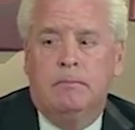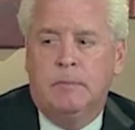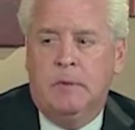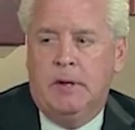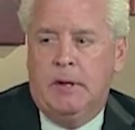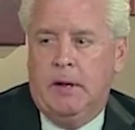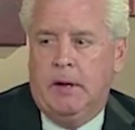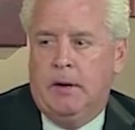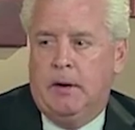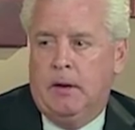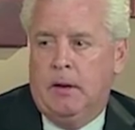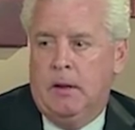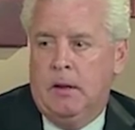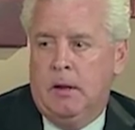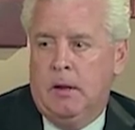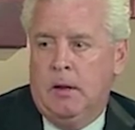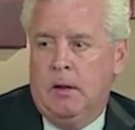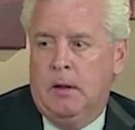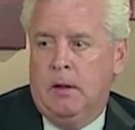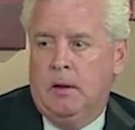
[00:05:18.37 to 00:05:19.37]
And then
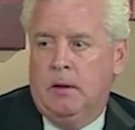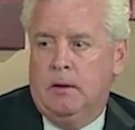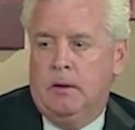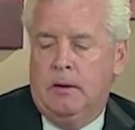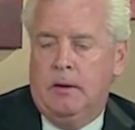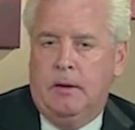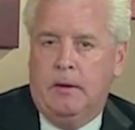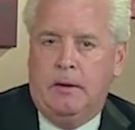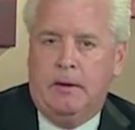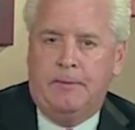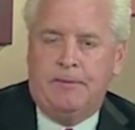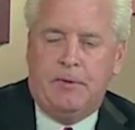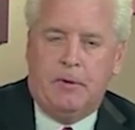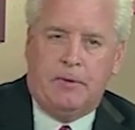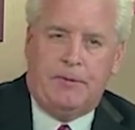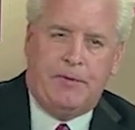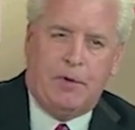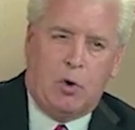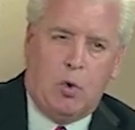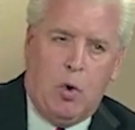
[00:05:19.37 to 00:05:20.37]
if
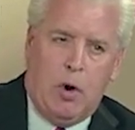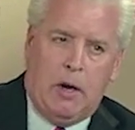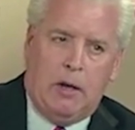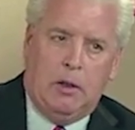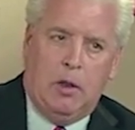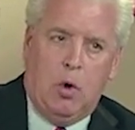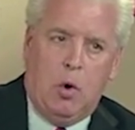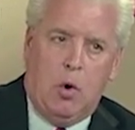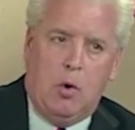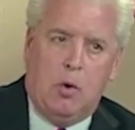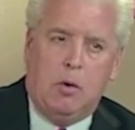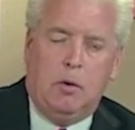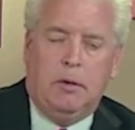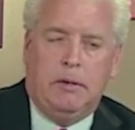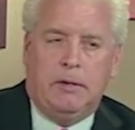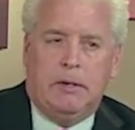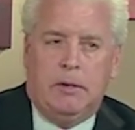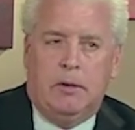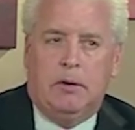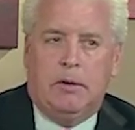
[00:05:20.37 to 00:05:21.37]
you're going low,
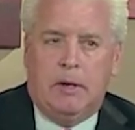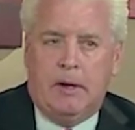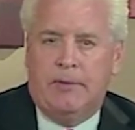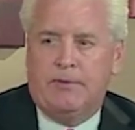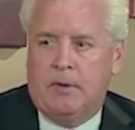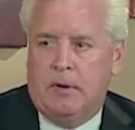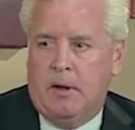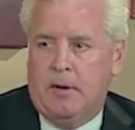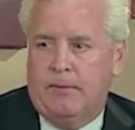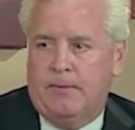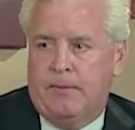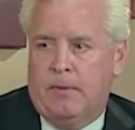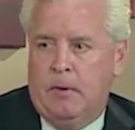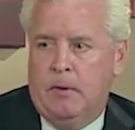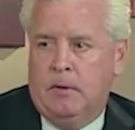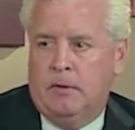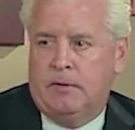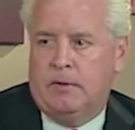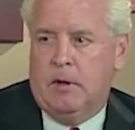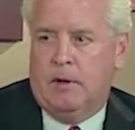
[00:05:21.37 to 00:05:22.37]
you have to have
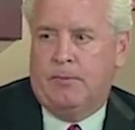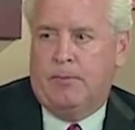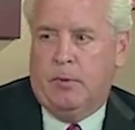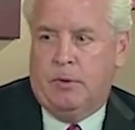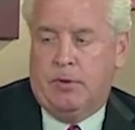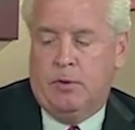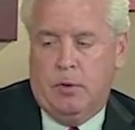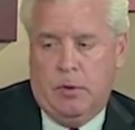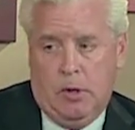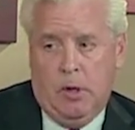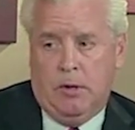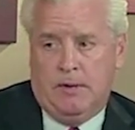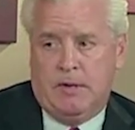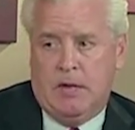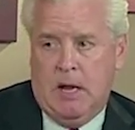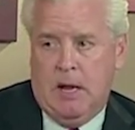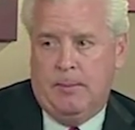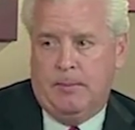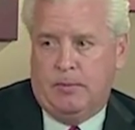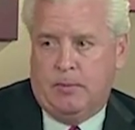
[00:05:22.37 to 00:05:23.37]
stuff with you at all
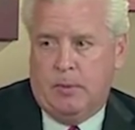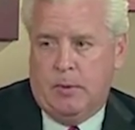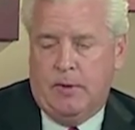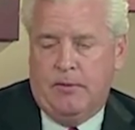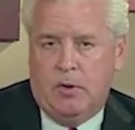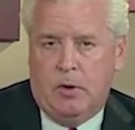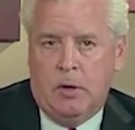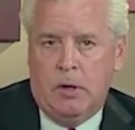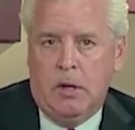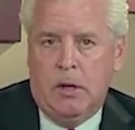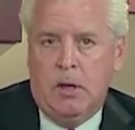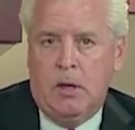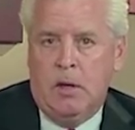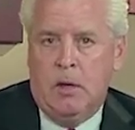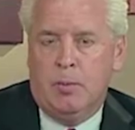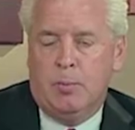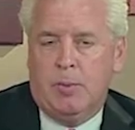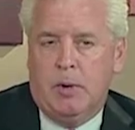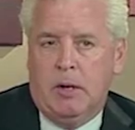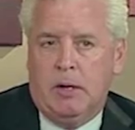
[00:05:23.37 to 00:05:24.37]
times or whatever.
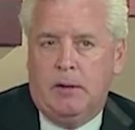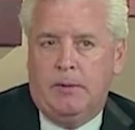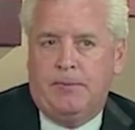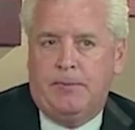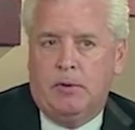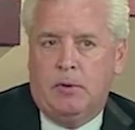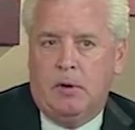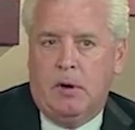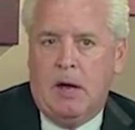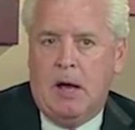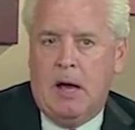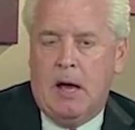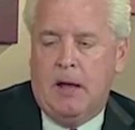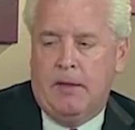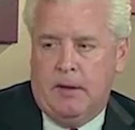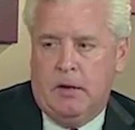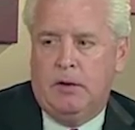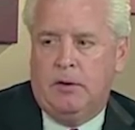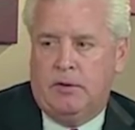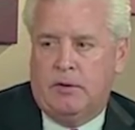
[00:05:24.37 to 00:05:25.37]
But if you're
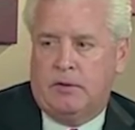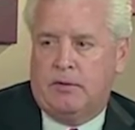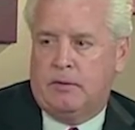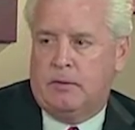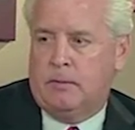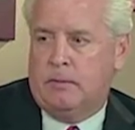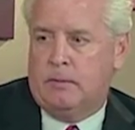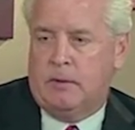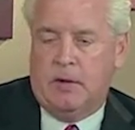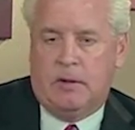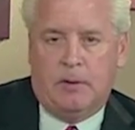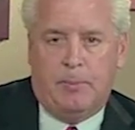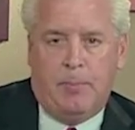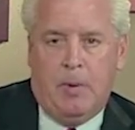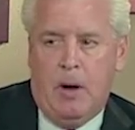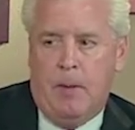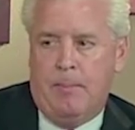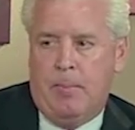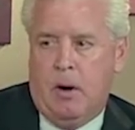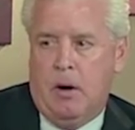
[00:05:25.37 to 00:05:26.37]
high, then you just take the
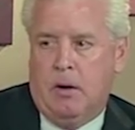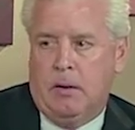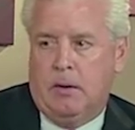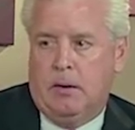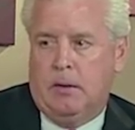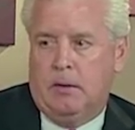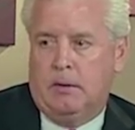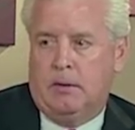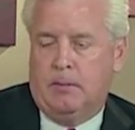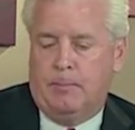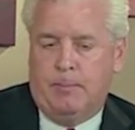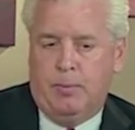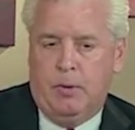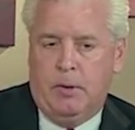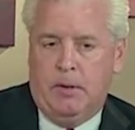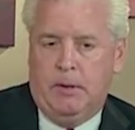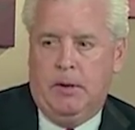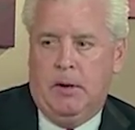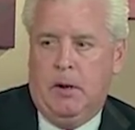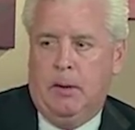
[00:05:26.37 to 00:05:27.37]
pump out,
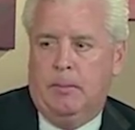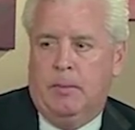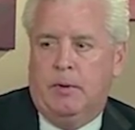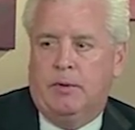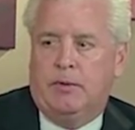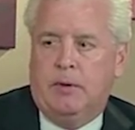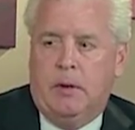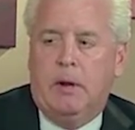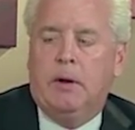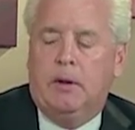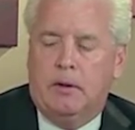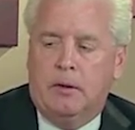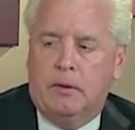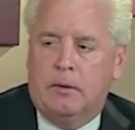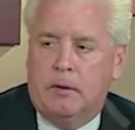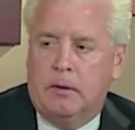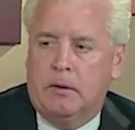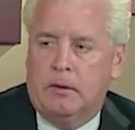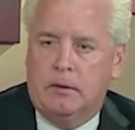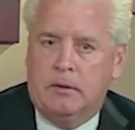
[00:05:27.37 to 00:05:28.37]
put in the numbers, and then
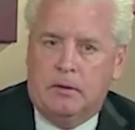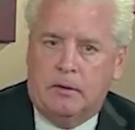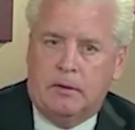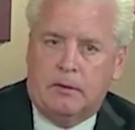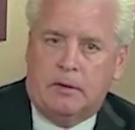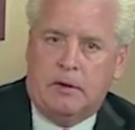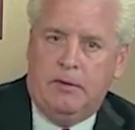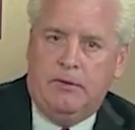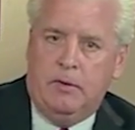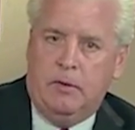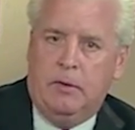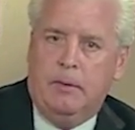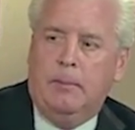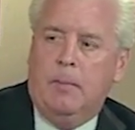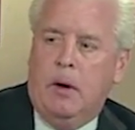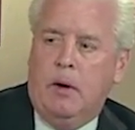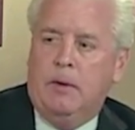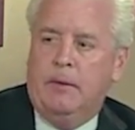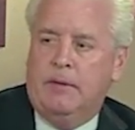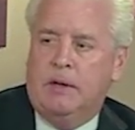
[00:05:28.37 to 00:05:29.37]
it'll give you the
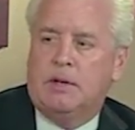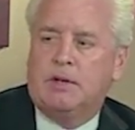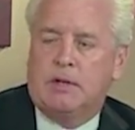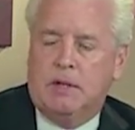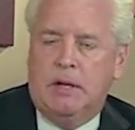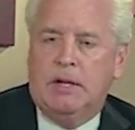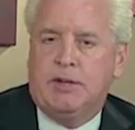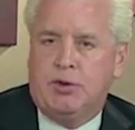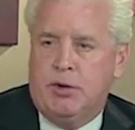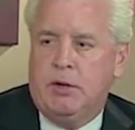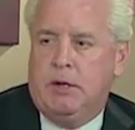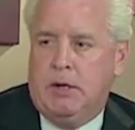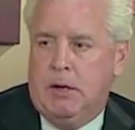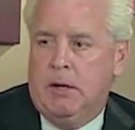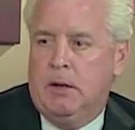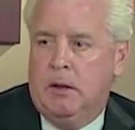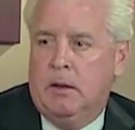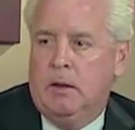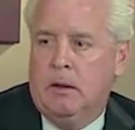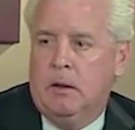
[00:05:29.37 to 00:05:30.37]
amount of insulin that you need.